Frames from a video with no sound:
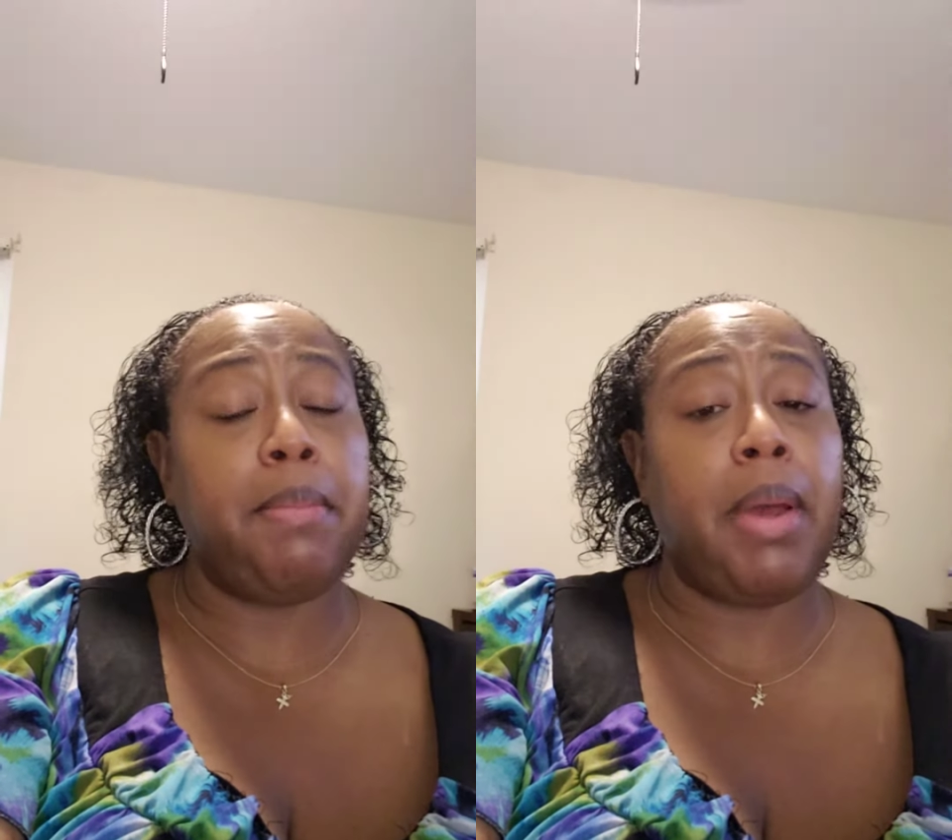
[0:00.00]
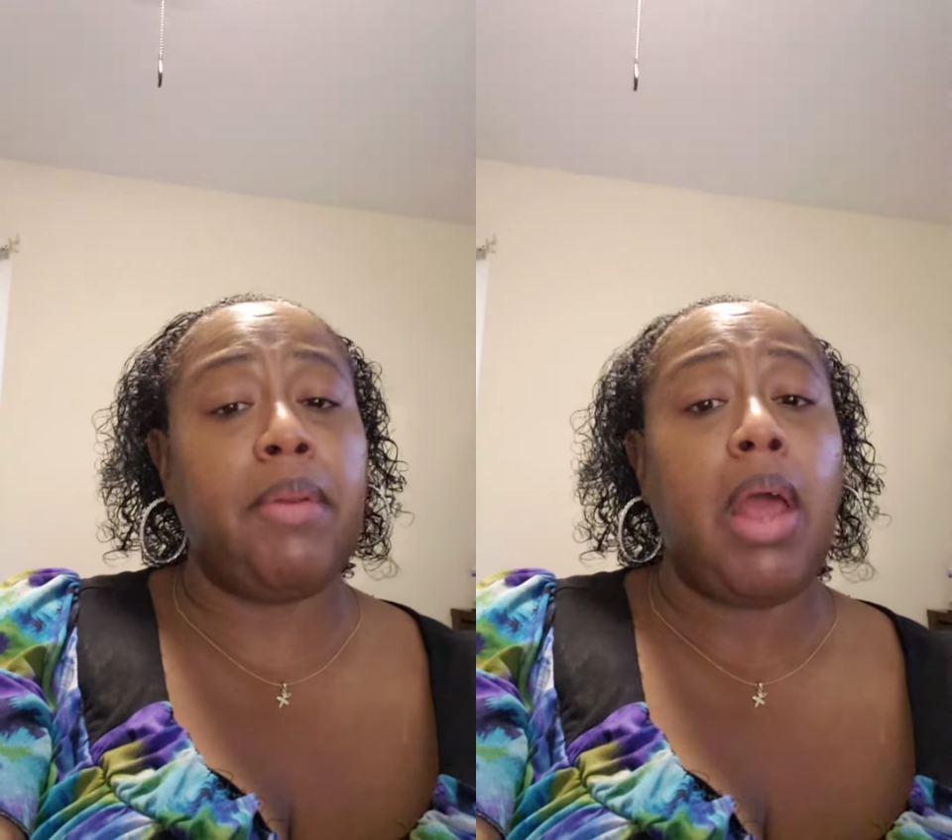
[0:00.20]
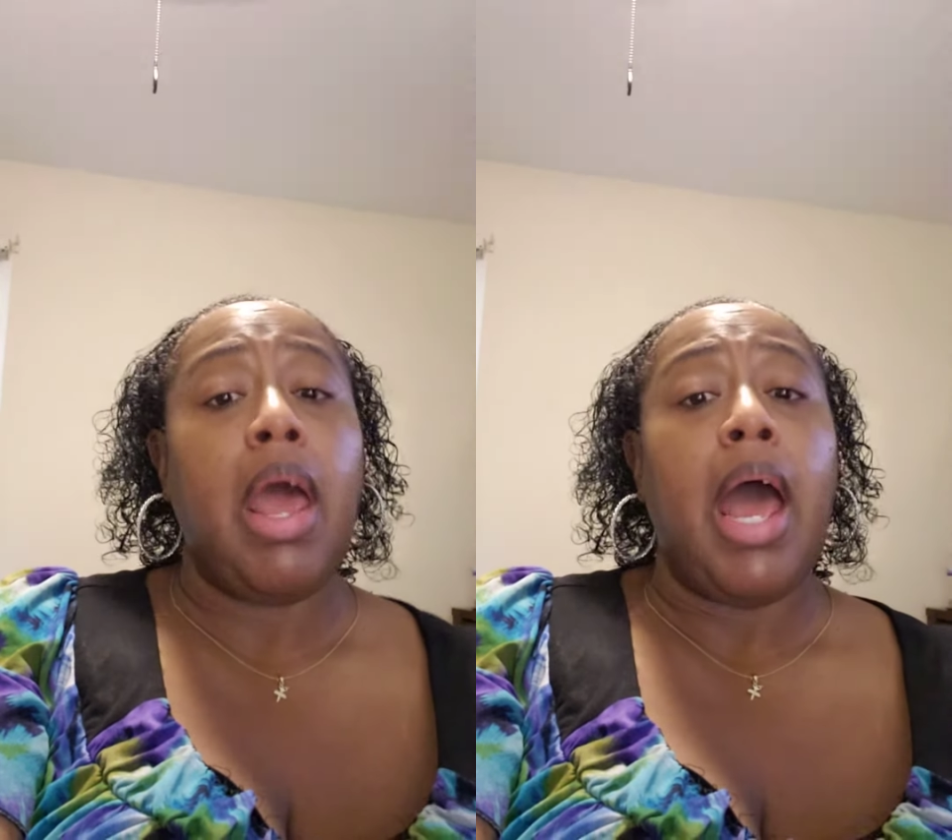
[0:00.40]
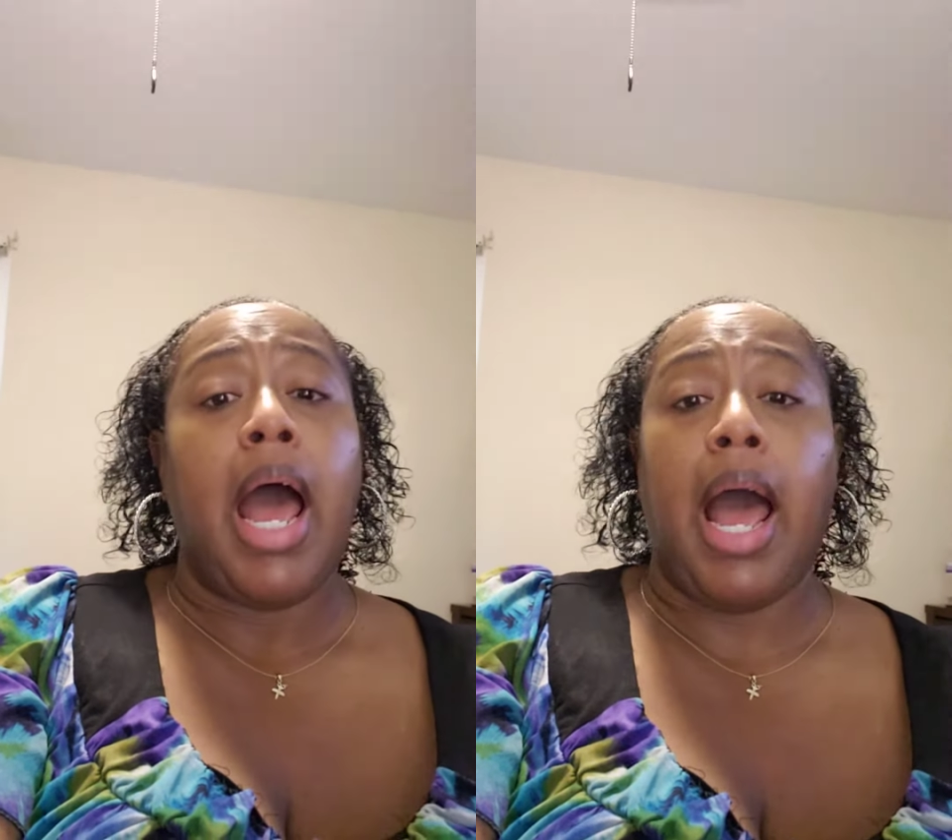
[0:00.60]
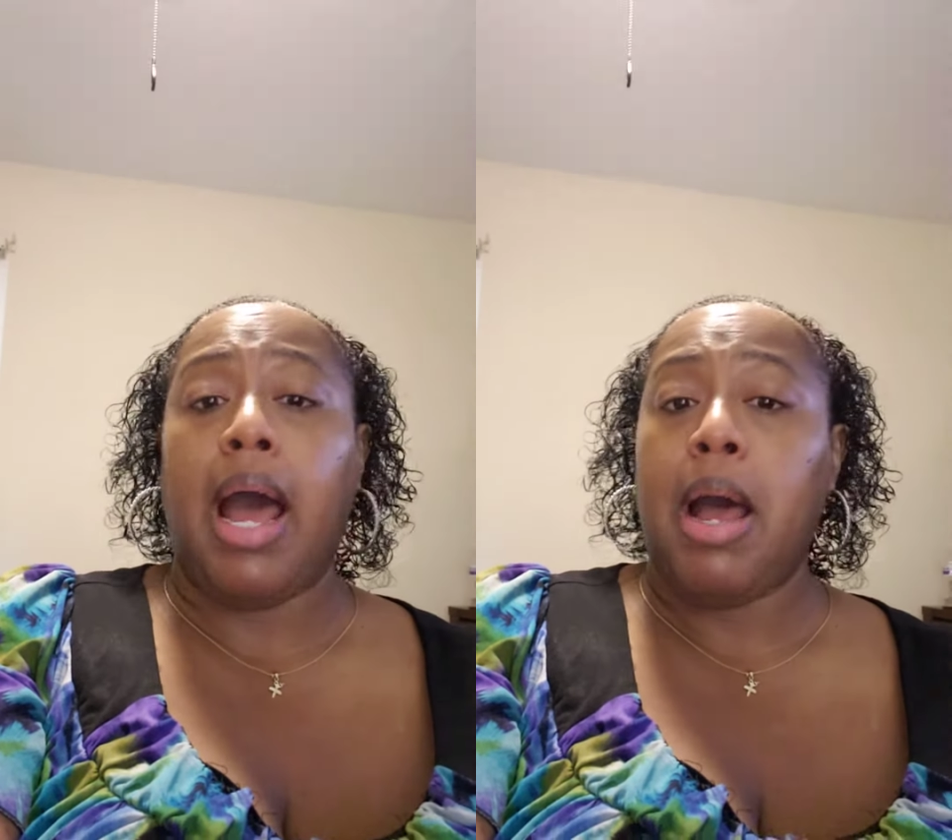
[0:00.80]
But
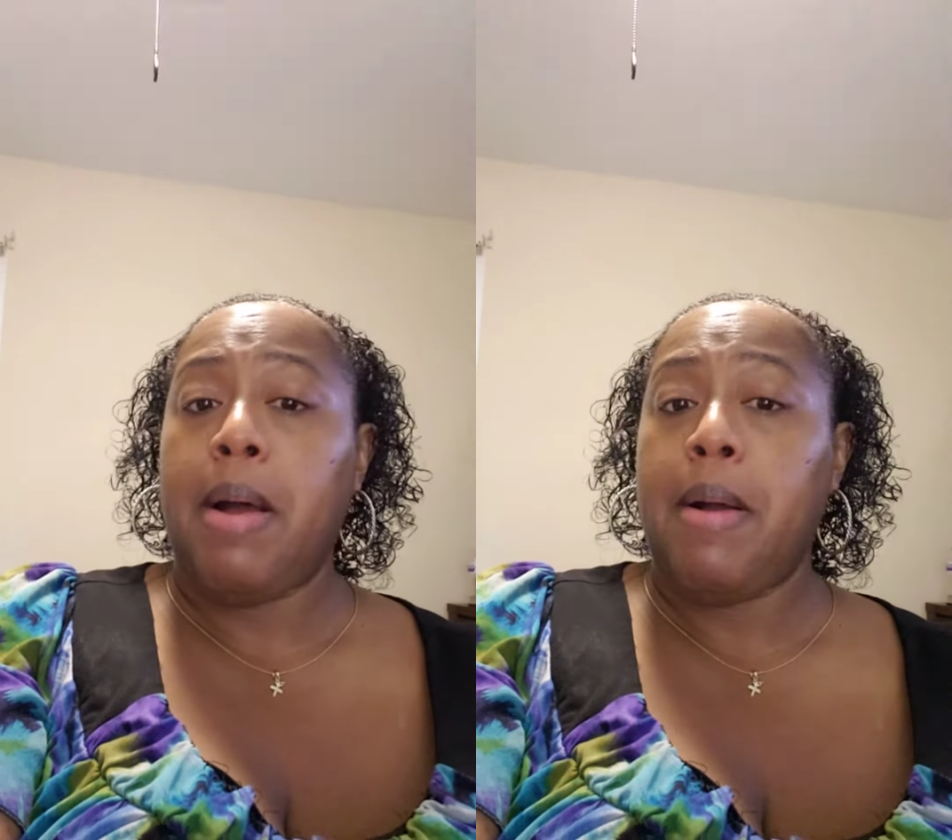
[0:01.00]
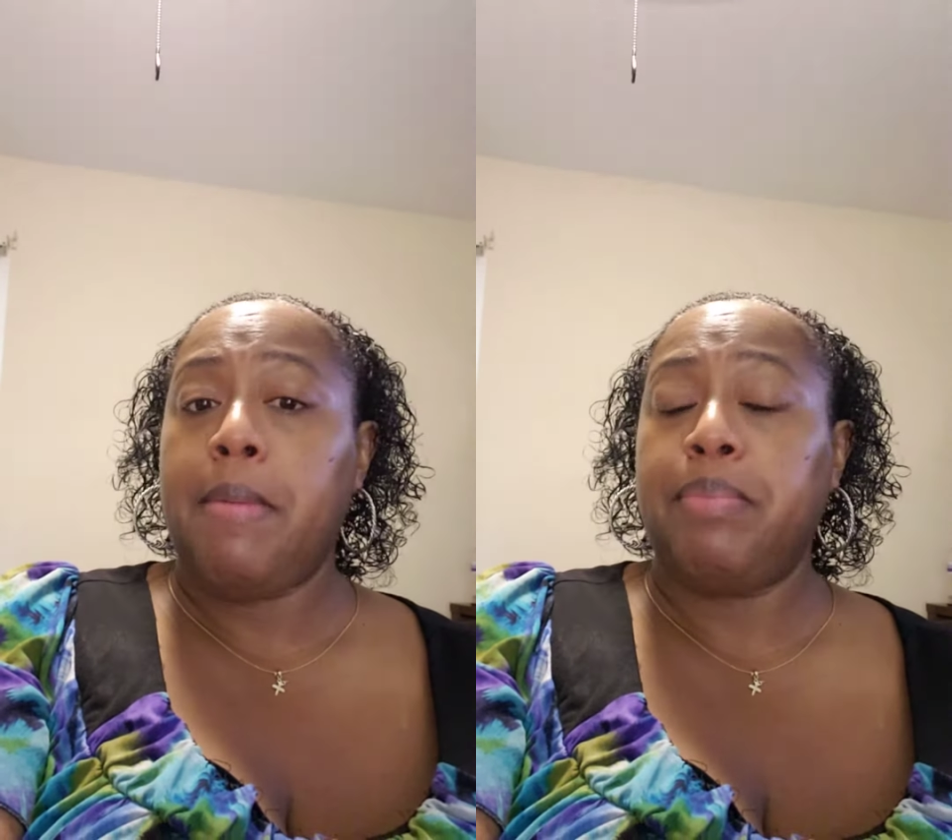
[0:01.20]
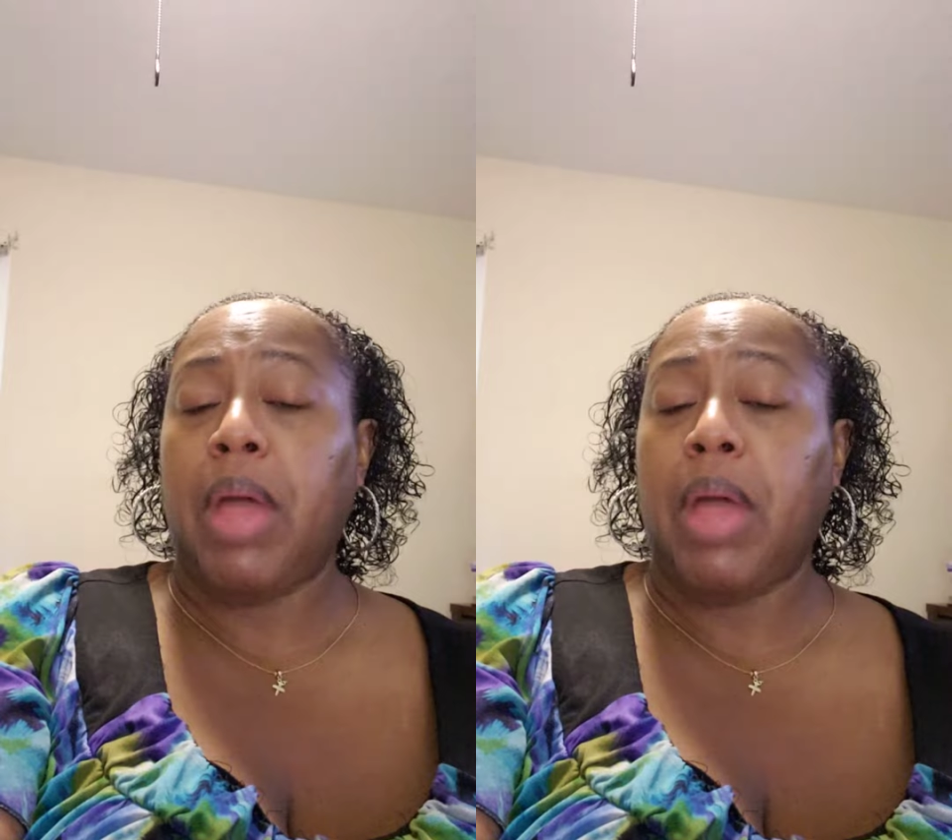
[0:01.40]
um,